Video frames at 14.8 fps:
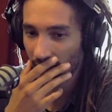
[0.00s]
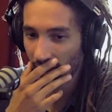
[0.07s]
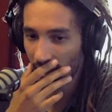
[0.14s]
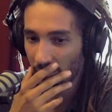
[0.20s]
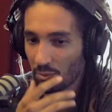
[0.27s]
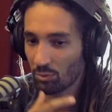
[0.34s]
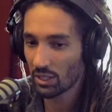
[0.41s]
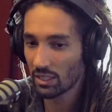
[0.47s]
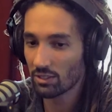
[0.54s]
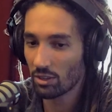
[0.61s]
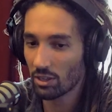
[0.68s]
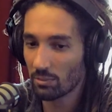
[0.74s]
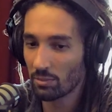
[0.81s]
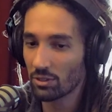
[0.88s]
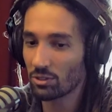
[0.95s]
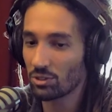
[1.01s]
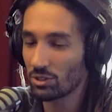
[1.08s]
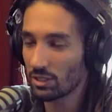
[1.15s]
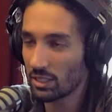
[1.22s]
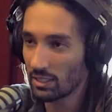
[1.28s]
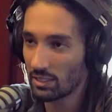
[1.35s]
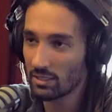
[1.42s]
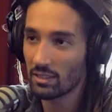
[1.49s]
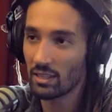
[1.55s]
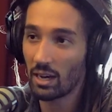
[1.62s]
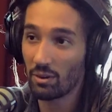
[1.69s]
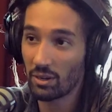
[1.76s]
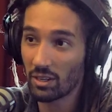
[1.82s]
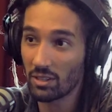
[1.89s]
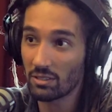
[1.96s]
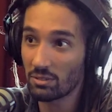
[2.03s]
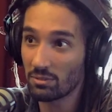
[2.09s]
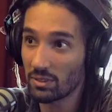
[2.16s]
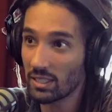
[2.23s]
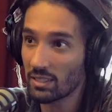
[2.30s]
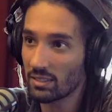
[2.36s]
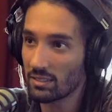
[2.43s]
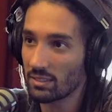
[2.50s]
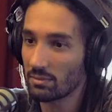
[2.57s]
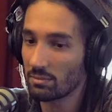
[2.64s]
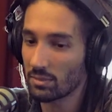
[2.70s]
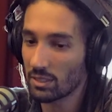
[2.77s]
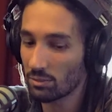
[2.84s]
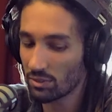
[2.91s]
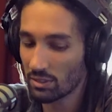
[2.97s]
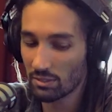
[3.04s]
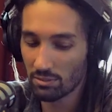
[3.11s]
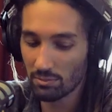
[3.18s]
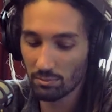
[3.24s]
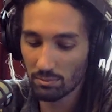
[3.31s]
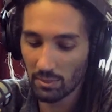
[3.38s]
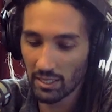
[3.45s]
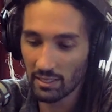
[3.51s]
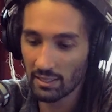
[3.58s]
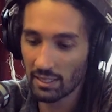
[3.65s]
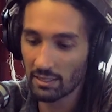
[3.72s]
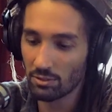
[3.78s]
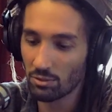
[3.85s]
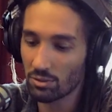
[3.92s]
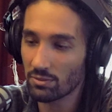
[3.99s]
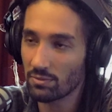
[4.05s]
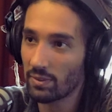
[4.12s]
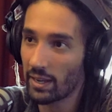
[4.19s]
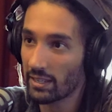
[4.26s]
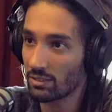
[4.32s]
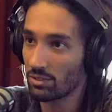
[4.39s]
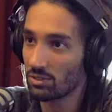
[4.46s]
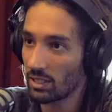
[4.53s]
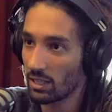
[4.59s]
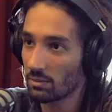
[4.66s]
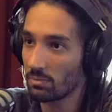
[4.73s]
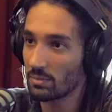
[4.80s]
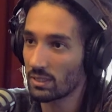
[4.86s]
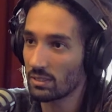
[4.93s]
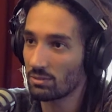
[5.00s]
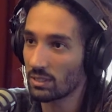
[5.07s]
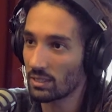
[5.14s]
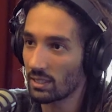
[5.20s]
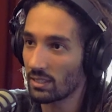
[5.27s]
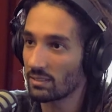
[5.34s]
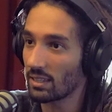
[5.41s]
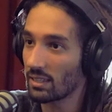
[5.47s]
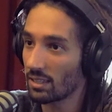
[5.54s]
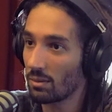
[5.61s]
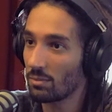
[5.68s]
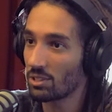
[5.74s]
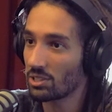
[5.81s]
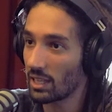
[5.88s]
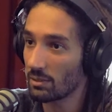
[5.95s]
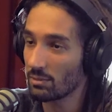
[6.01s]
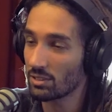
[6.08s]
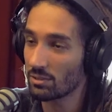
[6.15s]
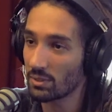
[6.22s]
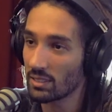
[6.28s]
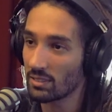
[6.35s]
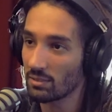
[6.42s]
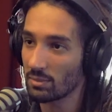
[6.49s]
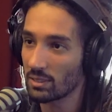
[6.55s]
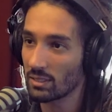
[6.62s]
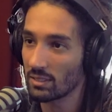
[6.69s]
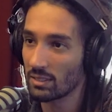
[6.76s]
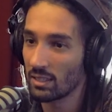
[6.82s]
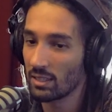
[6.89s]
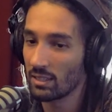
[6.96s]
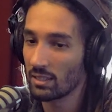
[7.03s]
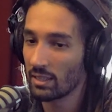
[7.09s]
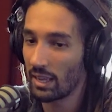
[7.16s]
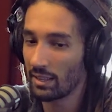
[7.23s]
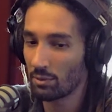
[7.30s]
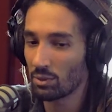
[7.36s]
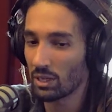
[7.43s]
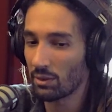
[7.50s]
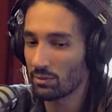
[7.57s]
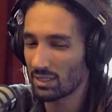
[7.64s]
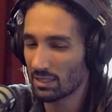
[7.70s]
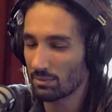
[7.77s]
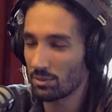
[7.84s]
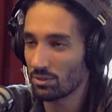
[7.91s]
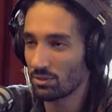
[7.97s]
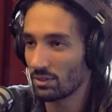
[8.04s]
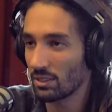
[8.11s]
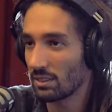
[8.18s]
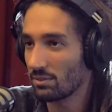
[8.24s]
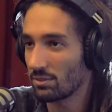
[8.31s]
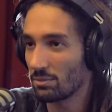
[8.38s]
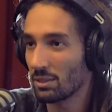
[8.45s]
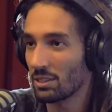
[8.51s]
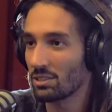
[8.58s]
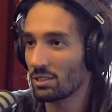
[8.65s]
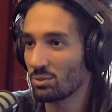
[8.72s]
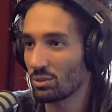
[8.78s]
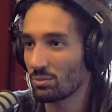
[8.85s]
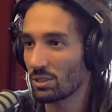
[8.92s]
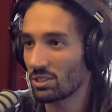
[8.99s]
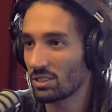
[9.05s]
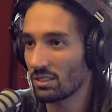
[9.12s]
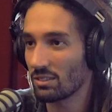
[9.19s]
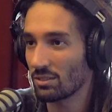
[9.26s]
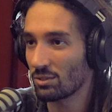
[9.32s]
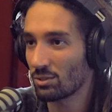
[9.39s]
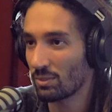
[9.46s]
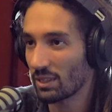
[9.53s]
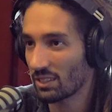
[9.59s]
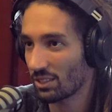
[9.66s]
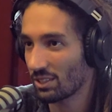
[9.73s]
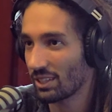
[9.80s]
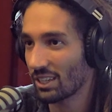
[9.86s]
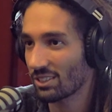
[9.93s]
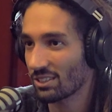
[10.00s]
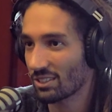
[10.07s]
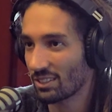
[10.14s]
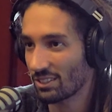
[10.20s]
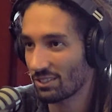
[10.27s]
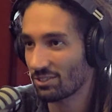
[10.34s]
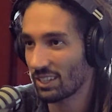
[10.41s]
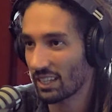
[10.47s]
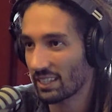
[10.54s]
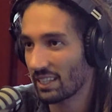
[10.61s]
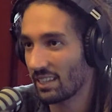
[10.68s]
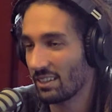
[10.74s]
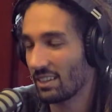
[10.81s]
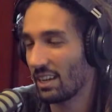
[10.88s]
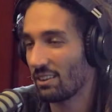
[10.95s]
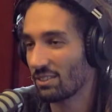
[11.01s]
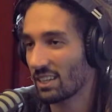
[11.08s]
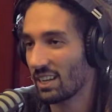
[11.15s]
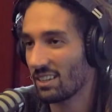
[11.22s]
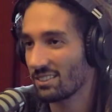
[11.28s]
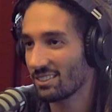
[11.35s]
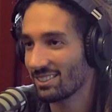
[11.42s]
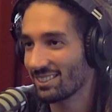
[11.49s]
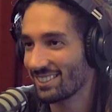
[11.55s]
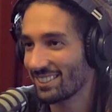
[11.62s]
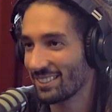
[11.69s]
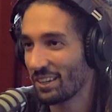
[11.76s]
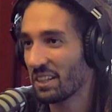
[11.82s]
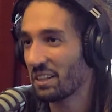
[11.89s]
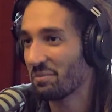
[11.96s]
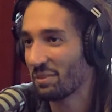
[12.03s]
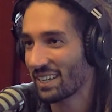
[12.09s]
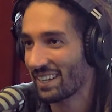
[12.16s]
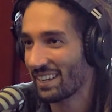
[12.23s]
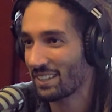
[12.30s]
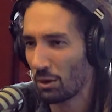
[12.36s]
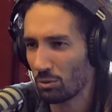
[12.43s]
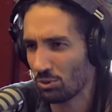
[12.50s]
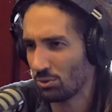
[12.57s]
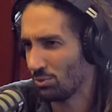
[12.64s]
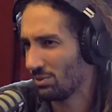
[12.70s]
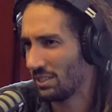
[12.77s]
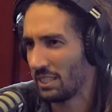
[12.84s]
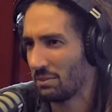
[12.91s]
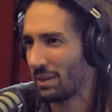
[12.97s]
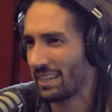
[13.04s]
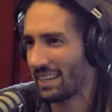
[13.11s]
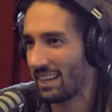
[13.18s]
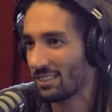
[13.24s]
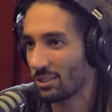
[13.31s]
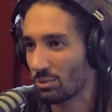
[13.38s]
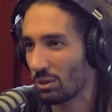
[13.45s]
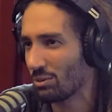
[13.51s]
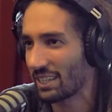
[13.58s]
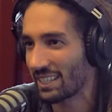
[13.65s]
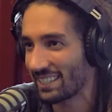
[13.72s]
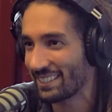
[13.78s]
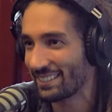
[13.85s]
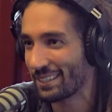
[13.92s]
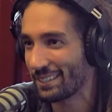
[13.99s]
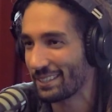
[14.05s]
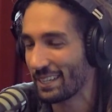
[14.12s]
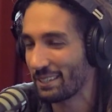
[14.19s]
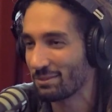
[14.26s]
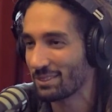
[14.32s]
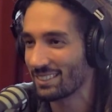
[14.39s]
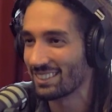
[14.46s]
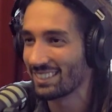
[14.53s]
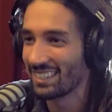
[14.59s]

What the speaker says: I mean, we can talk about the journey and how I got into veganism. It was mainly like those factors helped me realize, like, how much animals mean to me. And then when I was exposed to the information, it was much easier to make the connection, because it was like, yeah, I have a cat. You know, I love my cat. I wouldn't eat my cat, so why would I eat another animal?